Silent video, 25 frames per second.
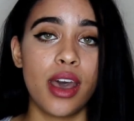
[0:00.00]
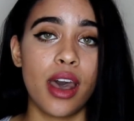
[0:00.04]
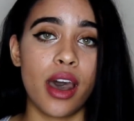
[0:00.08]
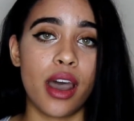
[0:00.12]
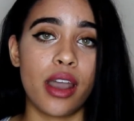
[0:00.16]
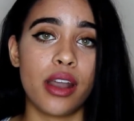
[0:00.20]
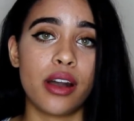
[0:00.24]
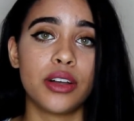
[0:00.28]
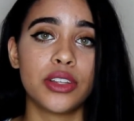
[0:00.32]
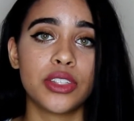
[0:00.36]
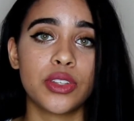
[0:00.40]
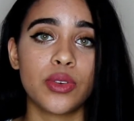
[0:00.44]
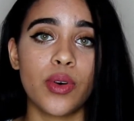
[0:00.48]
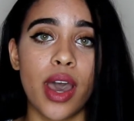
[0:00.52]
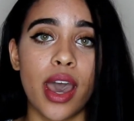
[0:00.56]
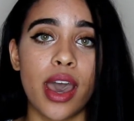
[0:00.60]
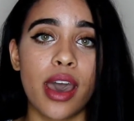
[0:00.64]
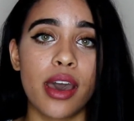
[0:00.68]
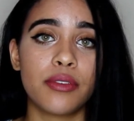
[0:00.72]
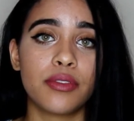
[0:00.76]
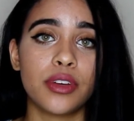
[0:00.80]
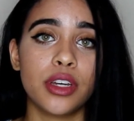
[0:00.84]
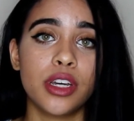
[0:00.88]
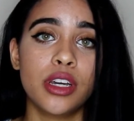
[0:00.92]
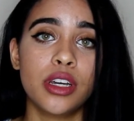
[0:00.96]
I also
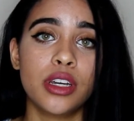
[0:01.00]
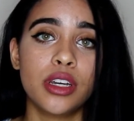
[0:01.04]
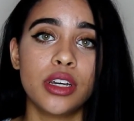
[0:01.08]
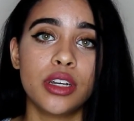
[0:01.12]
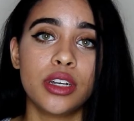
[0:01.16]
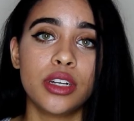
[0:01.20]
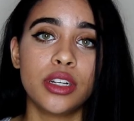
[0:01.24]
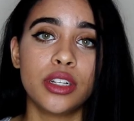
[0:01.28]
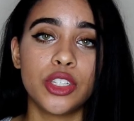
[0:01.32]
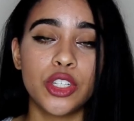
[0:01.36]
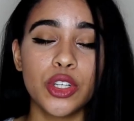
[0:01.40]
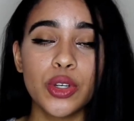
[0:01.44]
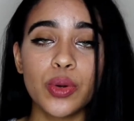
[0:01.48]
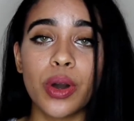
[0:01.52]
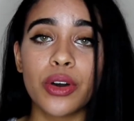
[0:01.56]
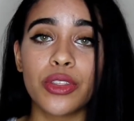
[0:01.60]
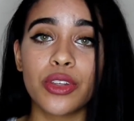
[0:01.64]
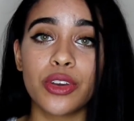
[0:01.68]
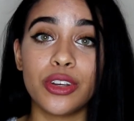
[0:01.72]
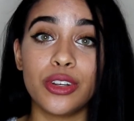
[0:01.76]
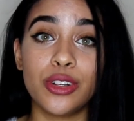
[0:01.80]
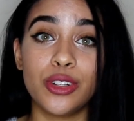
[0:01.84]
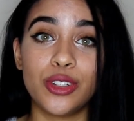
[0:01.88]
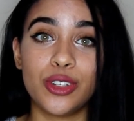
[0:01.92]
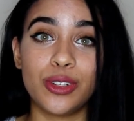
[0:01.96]
have 2
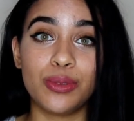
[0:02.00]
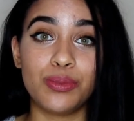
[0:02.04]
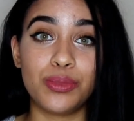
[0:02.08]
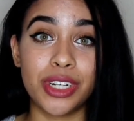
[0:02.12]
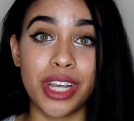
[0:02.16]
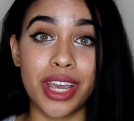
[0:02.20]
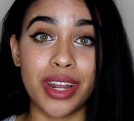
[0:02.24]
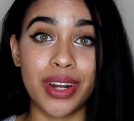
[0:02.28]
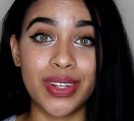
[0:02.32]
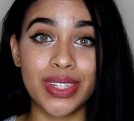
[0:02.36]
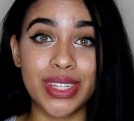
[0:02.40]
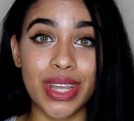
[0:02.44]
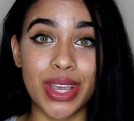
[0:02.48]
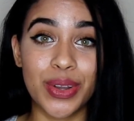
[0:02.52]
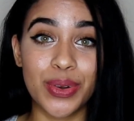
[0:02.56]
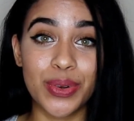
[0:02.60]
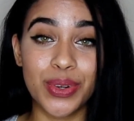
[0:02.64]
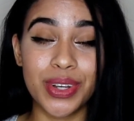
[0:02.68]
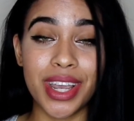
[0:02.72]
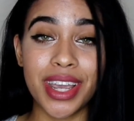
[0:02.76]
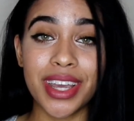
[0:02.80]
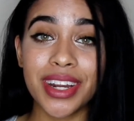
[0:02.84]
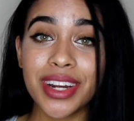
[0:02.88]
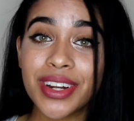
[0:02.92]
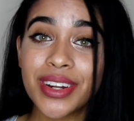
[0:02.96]
other YouTube channels. I
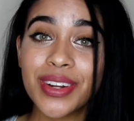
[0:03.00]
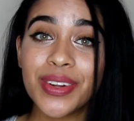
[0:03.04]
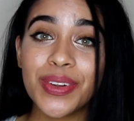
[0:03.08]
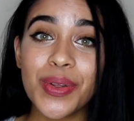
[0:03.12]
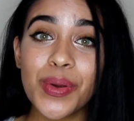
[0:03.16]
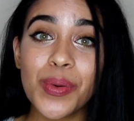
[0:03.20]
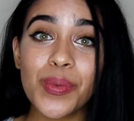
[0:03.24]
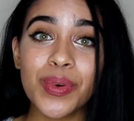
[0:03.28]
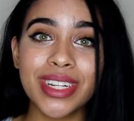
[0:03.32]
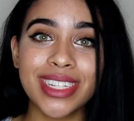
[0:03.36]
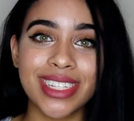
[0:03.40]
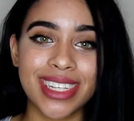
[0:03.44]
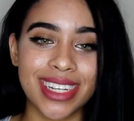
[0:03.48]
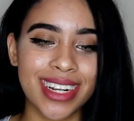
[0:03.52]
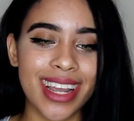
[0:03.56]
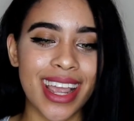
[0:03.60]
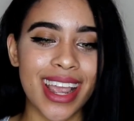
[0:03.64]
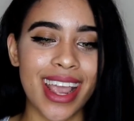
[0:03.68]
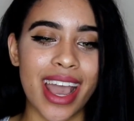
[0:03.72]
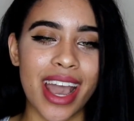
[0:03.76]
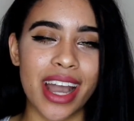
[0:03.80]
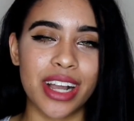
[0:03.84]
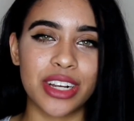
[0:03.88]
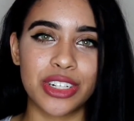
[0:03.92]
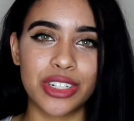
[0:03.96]
created a new one
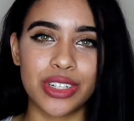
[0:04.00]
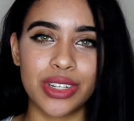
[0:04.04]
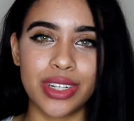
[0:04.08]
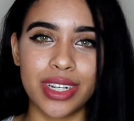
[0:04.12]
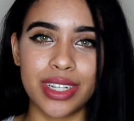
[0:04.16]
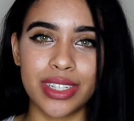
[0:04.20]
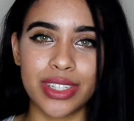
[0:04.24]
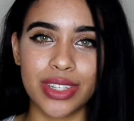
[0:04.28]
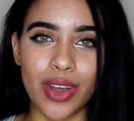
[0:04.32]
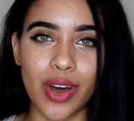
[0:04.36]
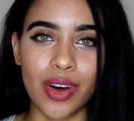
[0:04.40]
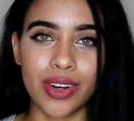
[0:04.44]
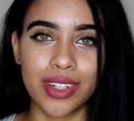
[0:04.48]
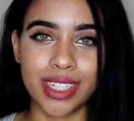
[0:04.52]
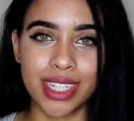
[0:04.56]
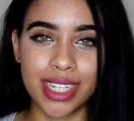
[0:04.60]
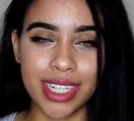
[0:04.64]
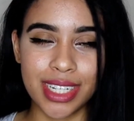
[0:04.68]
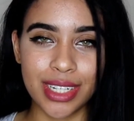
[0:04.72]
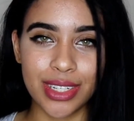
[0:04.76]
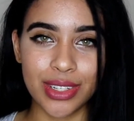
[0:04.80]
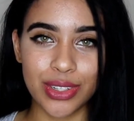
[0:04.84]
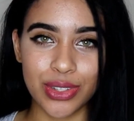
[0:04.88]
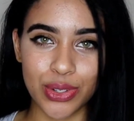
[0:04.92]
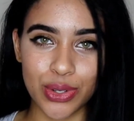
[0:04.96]
today, actually. It's called
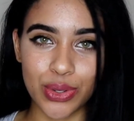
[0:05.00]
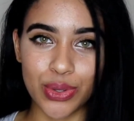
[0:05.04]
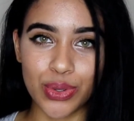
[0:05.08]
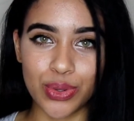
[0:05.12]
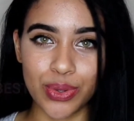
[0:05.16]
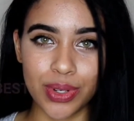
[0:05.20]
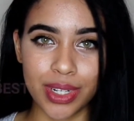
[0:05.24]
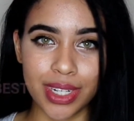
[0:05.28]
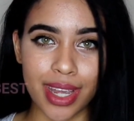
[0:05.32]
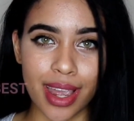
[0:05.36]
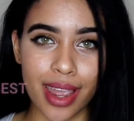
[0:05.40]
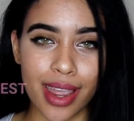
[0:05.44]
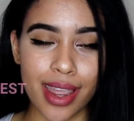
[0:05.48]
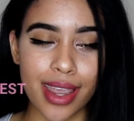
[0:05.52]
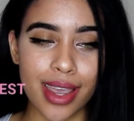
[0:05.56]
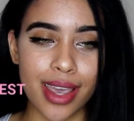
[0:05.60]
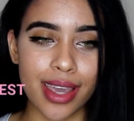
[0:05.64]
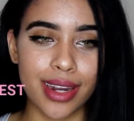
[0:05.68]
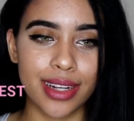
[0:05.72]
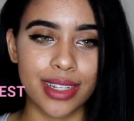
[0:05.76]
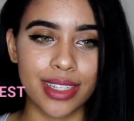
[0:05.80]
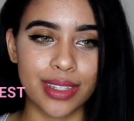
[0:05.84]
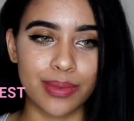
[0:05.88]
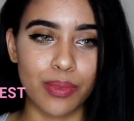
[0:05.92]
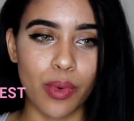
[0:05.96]
Keys to Create,
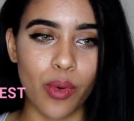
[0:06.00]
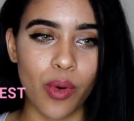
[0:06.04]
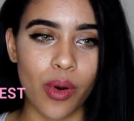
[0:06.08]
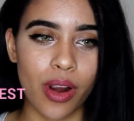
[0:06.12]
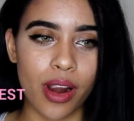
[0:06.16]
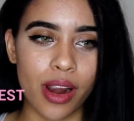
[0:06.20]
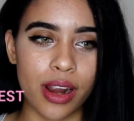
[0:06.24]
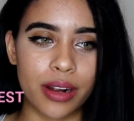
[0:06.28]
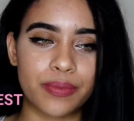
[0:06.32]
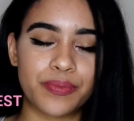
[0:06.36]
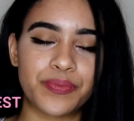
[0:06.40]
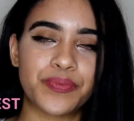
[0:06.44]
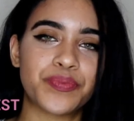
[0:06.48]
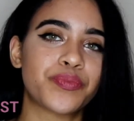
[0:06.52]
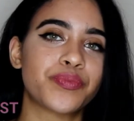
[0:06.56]
and it's more